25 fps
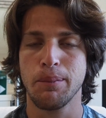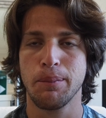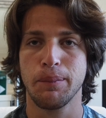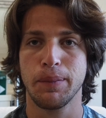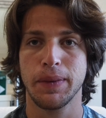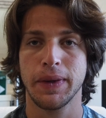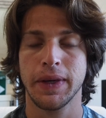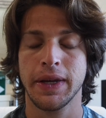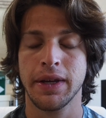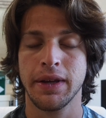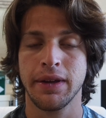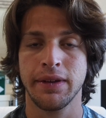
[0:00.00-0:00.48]

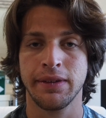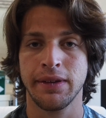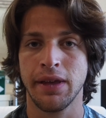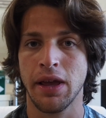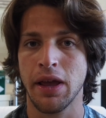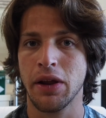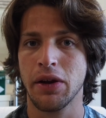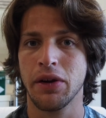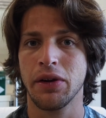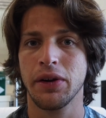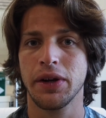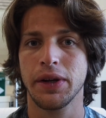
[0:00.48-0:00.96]
because
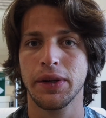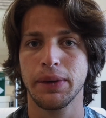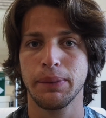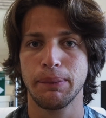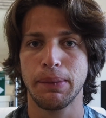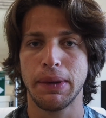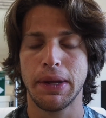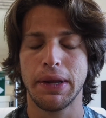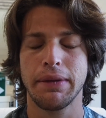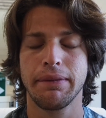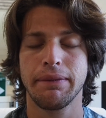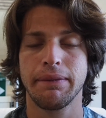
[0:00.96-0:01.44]
I already
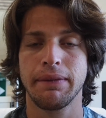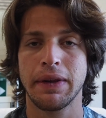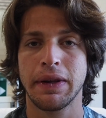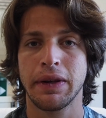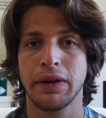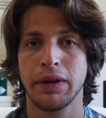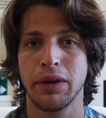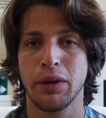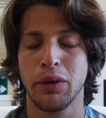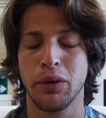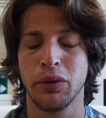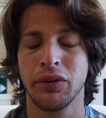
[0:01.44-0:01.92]
made
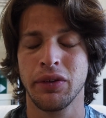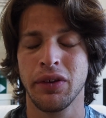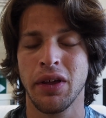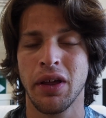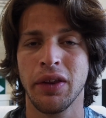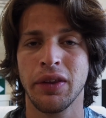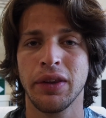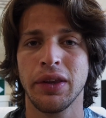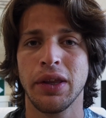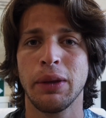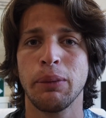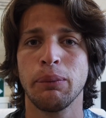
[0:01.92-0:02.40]
videos
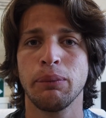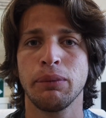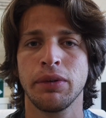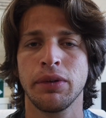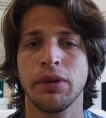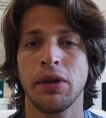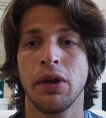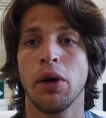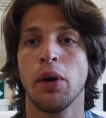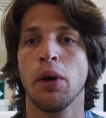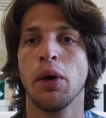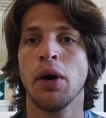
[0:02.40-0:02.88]
on them,
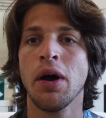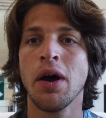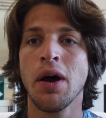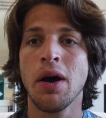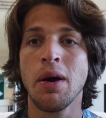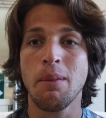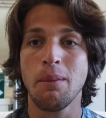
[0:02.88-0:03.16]
so